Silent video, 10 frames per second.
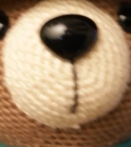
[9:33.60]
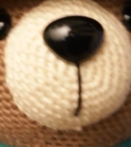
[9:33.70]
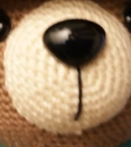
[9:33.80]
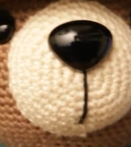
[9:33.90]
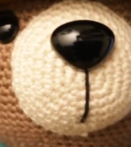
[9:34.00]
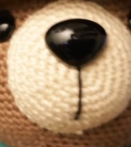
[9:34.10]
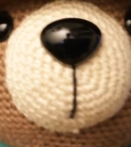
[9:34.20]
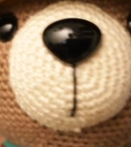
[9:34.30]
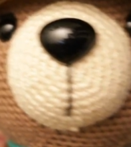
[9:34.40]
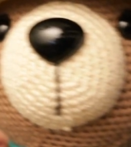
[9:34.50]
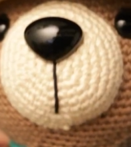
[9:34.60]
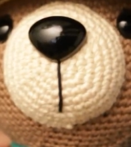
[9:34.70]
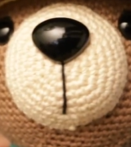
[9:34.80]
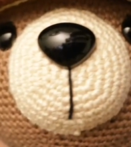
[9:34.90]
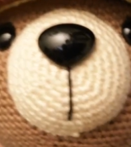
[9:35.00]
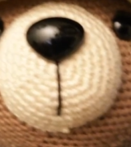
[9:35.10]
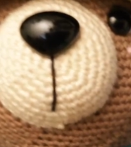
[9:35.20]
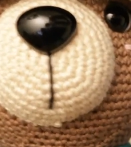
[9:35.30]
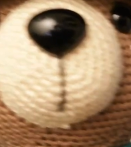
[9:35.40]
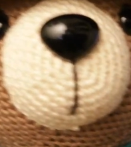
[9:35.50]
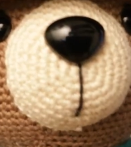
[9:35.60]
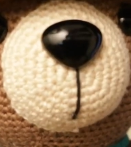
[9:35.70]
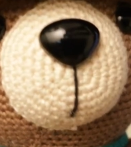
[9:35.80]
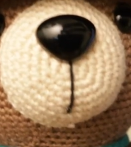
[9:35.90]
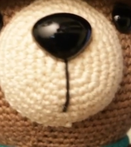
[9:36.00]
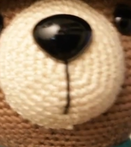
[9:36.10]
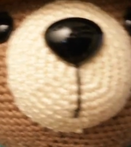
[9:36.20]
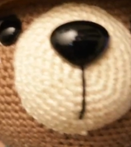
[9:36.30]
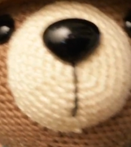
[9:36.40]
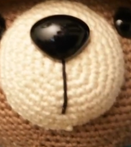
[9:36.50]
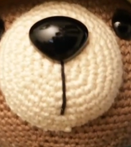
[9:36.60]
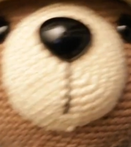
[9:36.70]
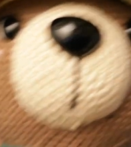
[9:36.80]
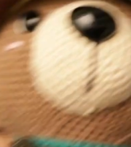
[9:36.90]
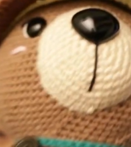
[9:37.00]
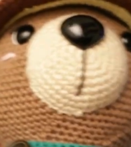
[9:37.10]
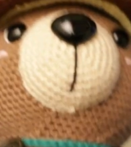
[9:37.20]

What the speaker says: toy is going to be used by a child, or if it might get wet, or,